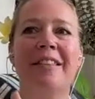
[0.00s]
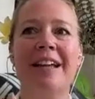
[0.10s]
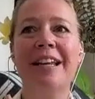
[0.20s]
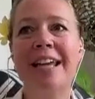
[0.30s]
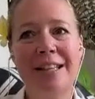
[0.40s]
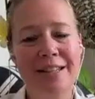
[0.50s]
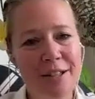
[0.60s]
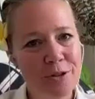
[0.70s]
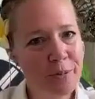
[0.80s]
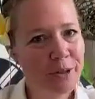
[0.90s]
that gets
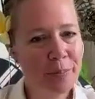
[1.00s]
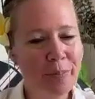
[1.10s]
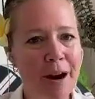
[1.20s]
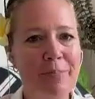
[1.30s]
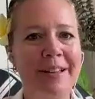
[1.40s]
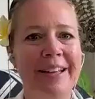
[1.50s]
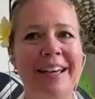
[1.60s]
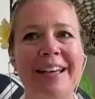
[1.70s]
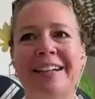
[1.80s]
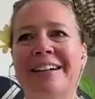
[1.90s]
distributed
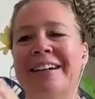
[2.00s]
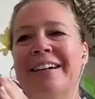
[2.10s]
properly.